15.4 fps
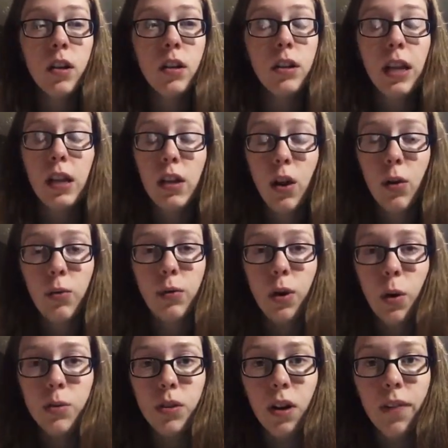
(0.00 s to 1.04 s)
let alone
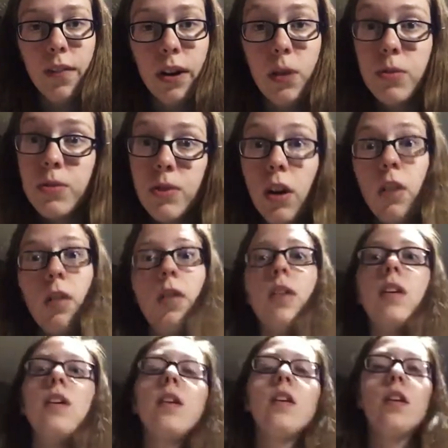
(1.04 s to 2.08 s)
Coast Guard videos in general,
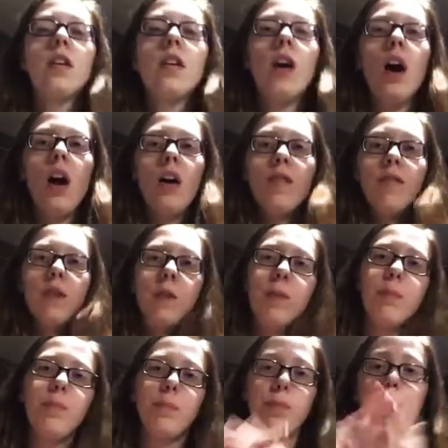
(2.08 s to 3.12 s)
of
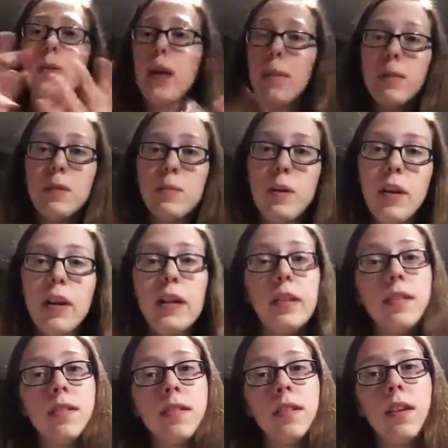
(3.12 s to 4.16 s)
boot camp
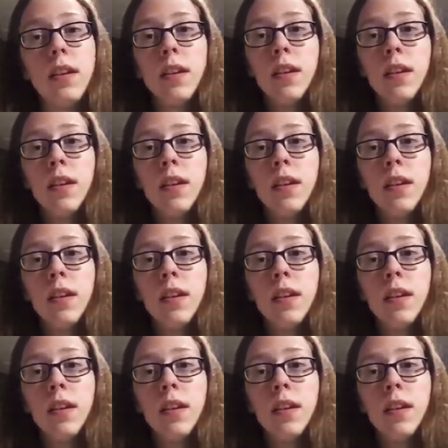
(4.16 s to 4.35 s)
experience